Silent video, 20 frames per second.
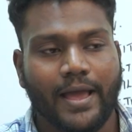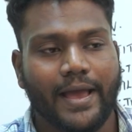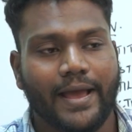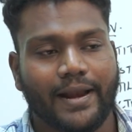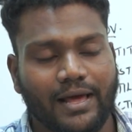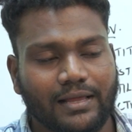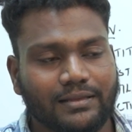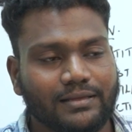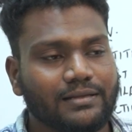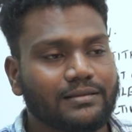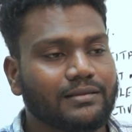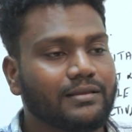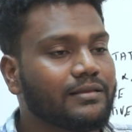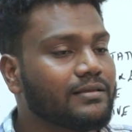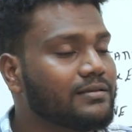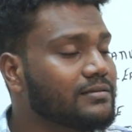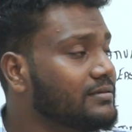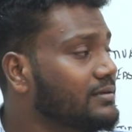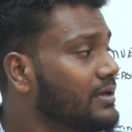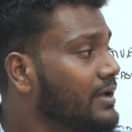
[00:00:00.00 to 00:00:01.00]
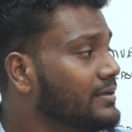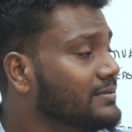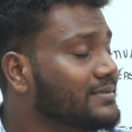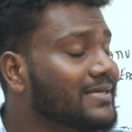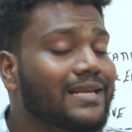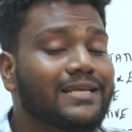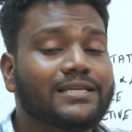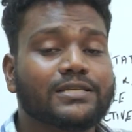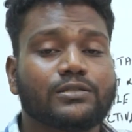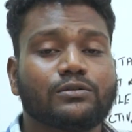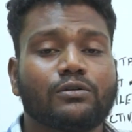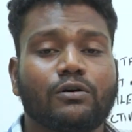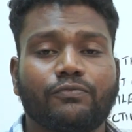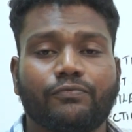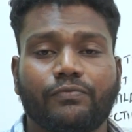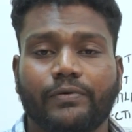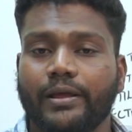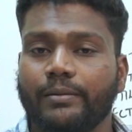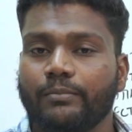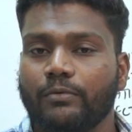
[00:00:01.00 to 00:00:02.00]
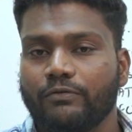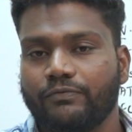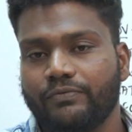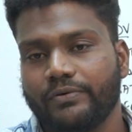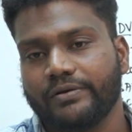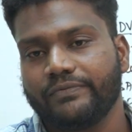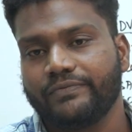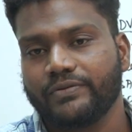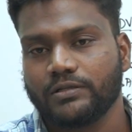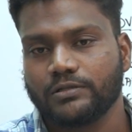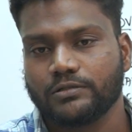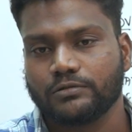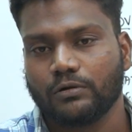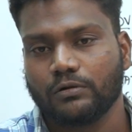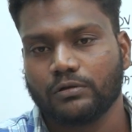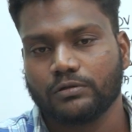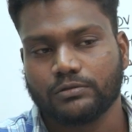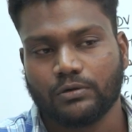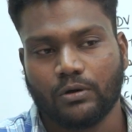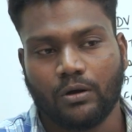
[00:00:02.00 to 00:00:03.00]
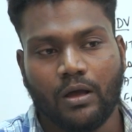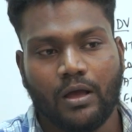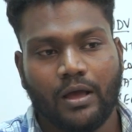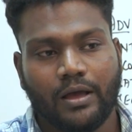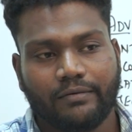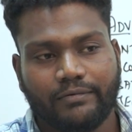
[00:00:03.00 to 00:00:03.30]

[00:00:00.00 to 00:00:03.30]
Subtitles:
Another thing is selection of frame of reference also.